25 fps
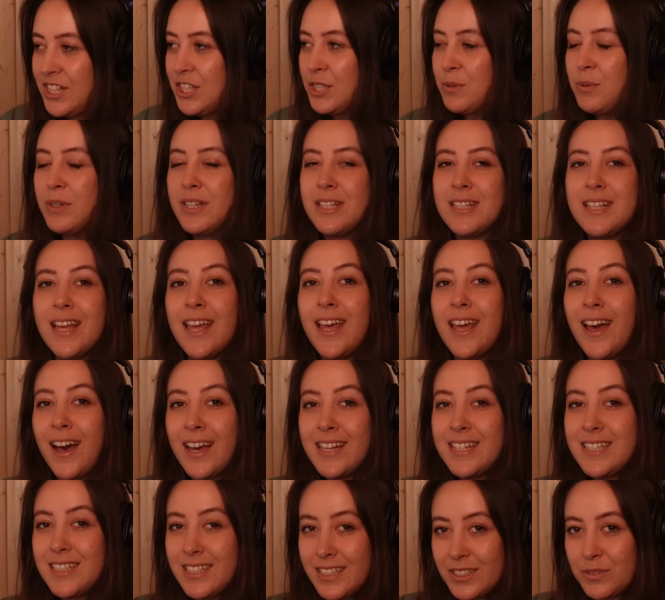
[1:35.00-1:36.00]
I just want to say,
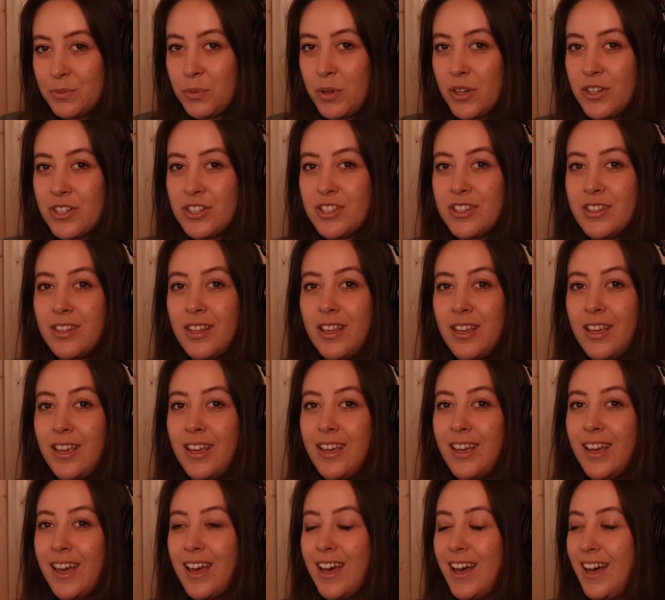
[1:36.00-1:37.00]
I did watch
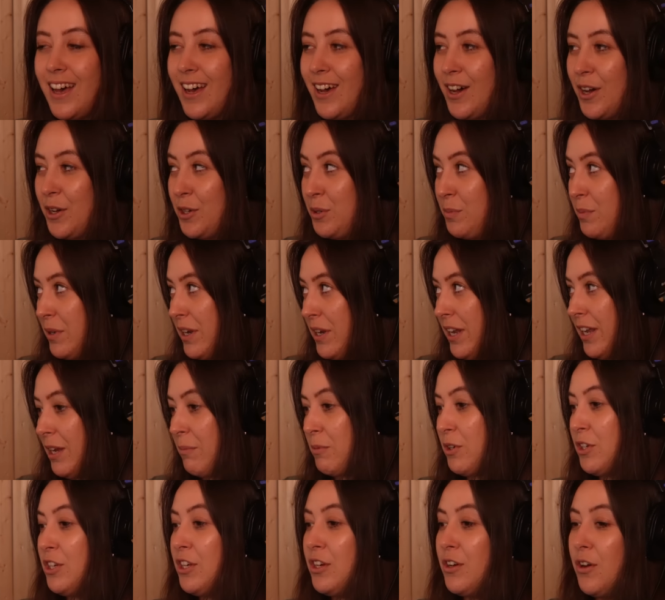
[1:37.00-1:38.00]
the opening.
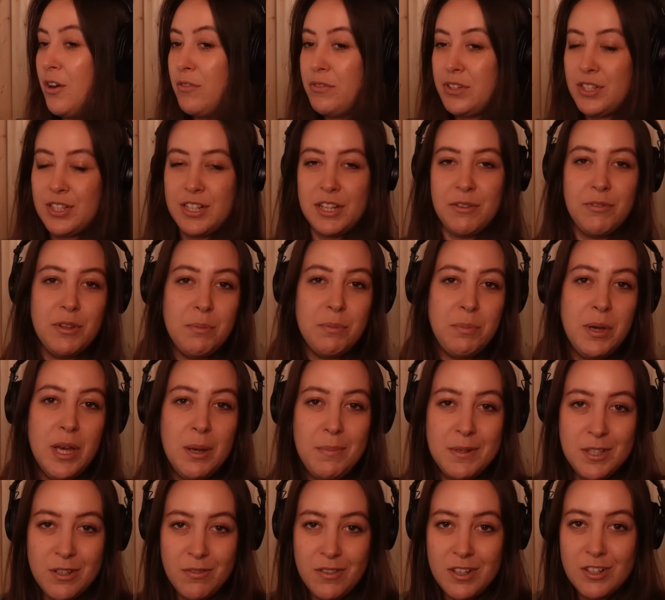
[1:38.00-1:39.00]
I'm gonna, obviously, for the
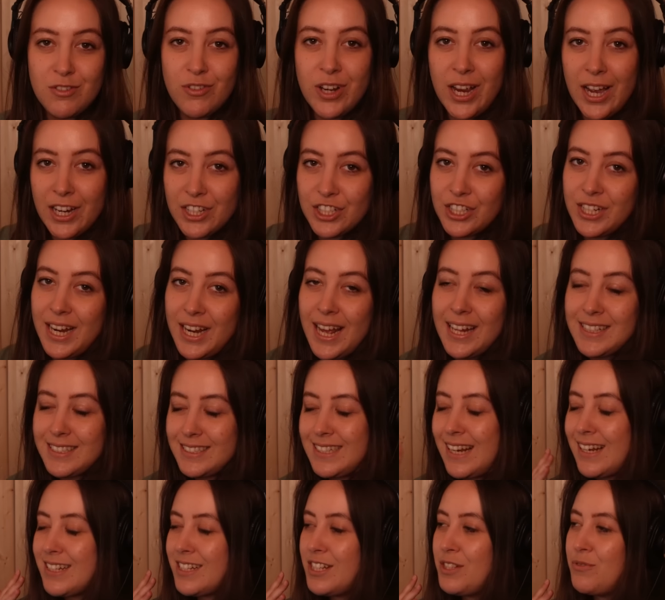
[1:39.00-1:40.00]
purpose of this reaction and
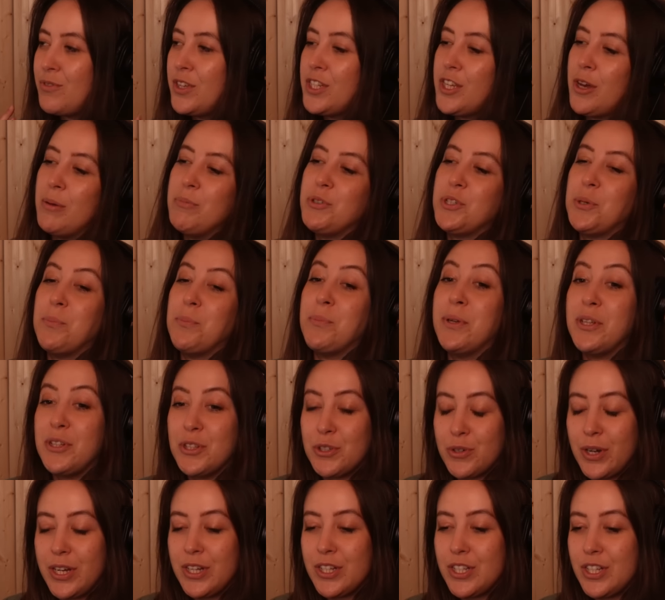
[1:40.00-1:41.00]
analysis video, I'm jumping
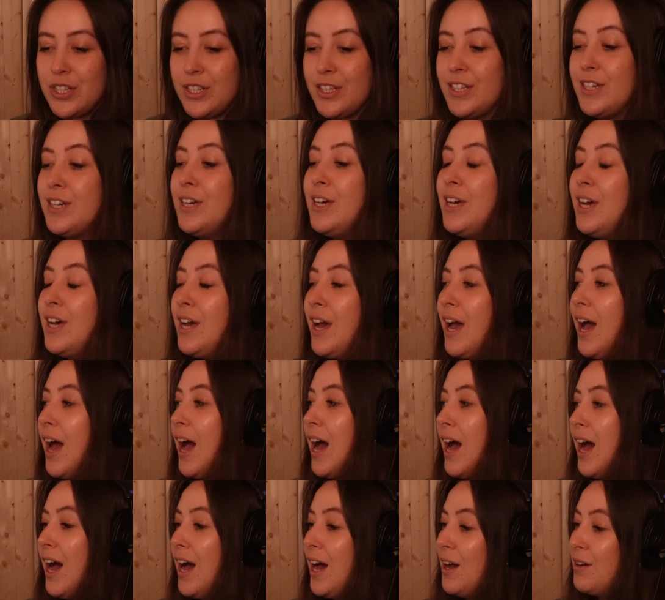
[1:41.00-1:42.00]
straight to the
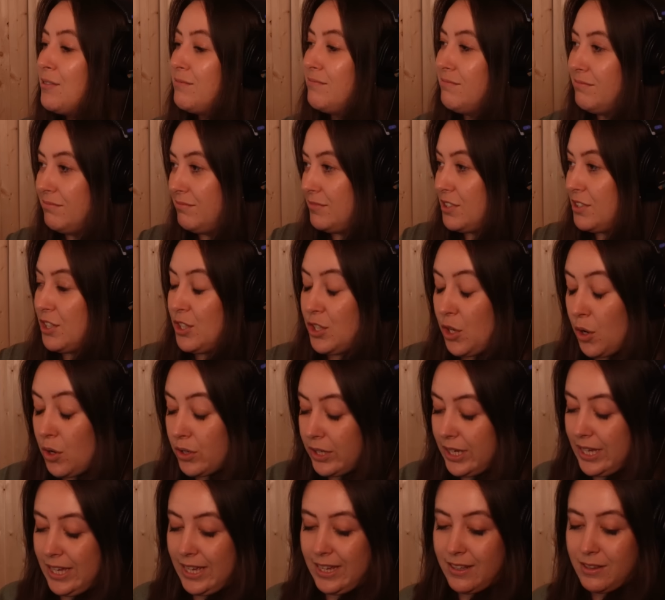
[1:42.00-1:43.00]

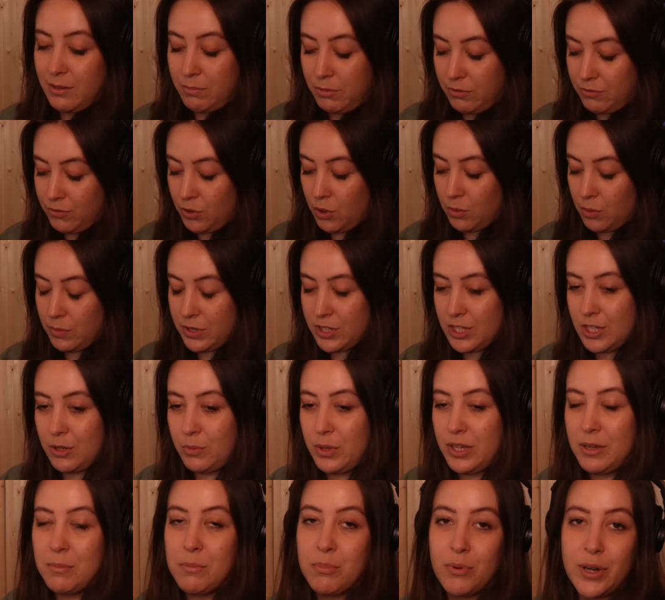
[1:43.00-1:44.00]
song here, the performance, so
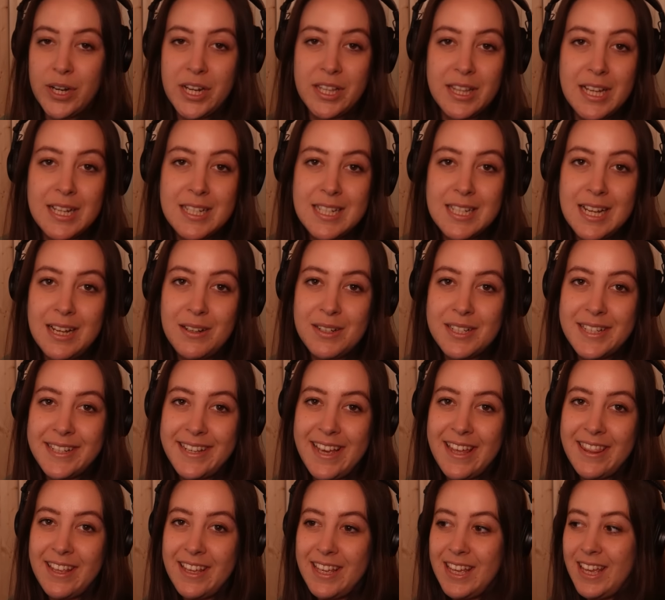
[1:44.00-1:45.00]
we can break that down
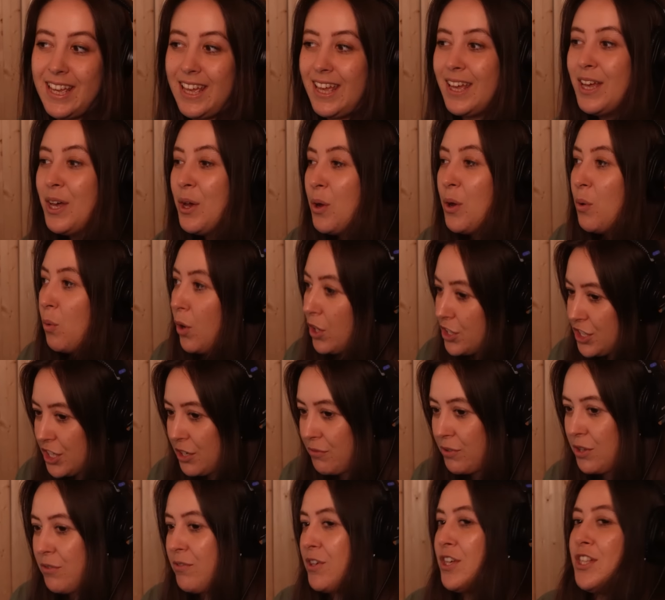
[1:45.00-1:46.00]
together here. Watching
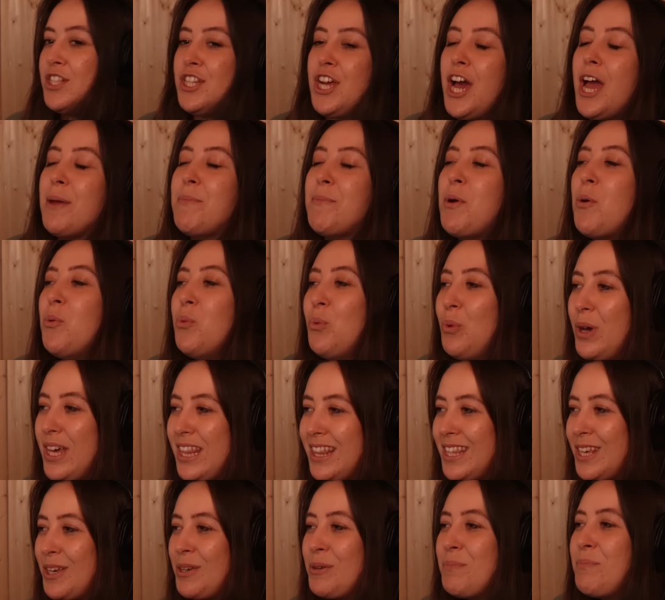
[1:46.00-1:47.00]
it for the first time
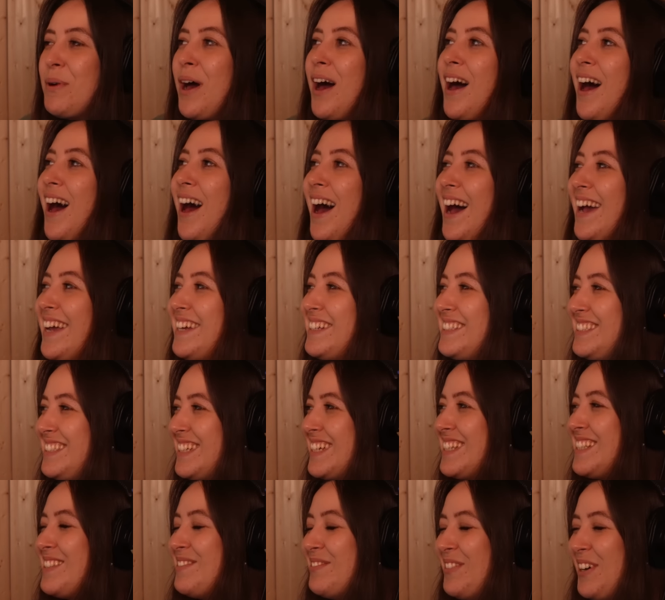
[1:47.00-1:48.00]
with you, but I
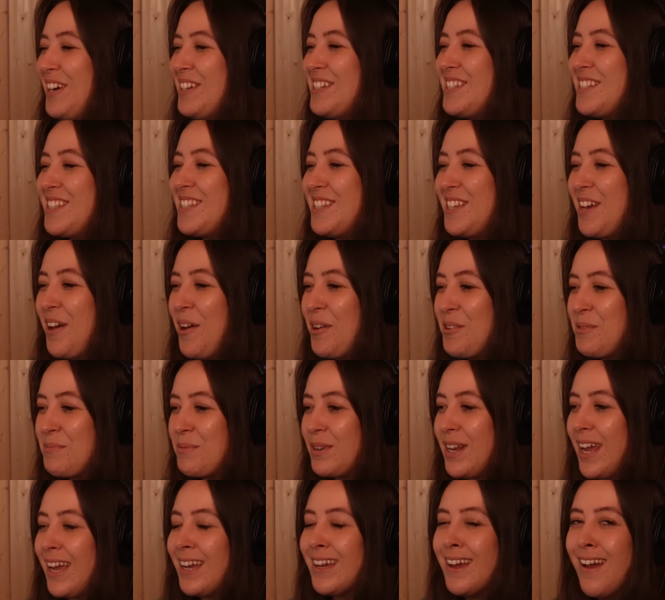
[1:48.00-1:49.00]
just watched the
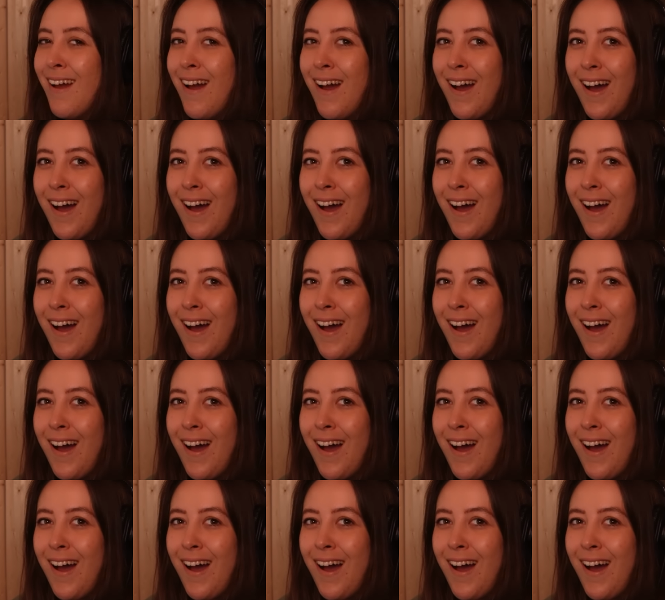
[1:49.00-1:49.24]
opening.